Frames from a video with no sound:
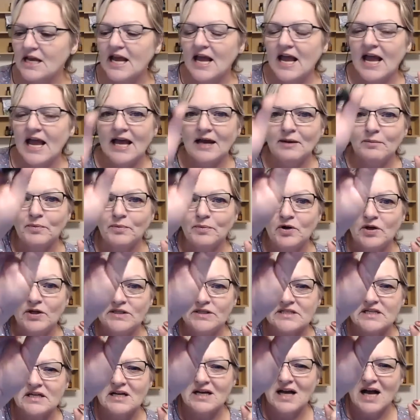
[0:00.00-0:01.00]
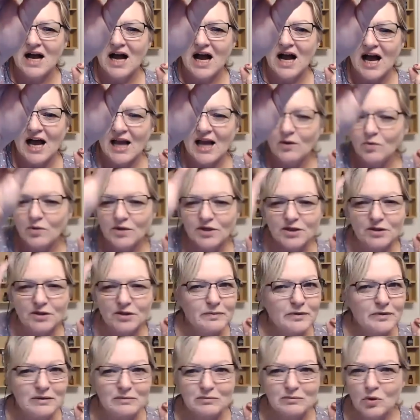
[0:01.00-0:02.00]
and I wouldn't
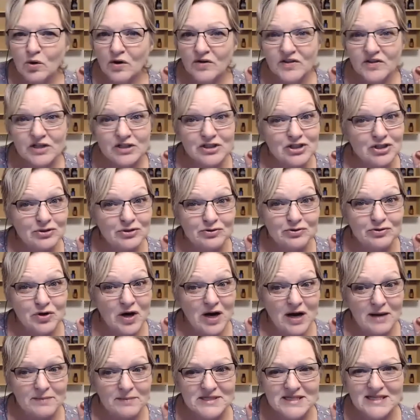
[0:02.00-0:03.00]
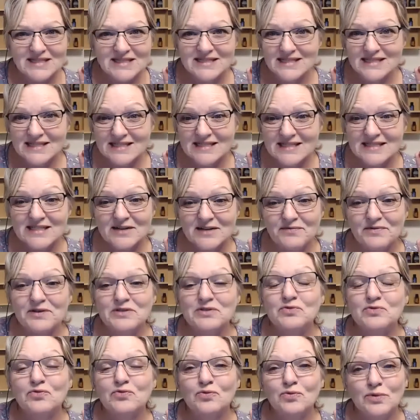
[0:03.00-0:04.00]
put more than 2 drops because this stuff
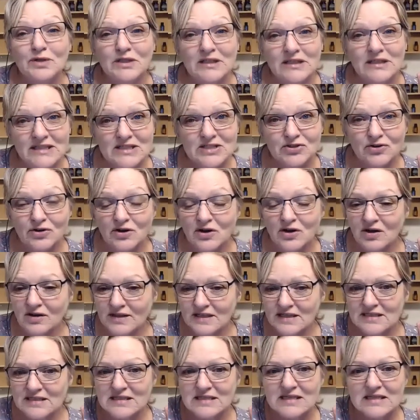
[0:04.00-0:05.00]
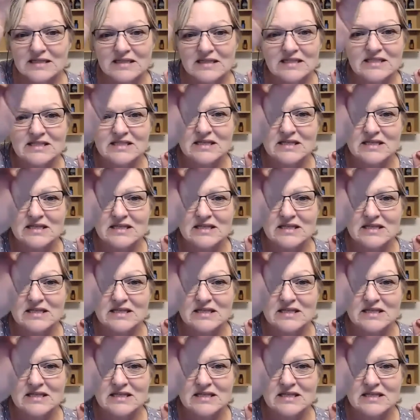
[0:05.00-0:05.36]
is really strong. These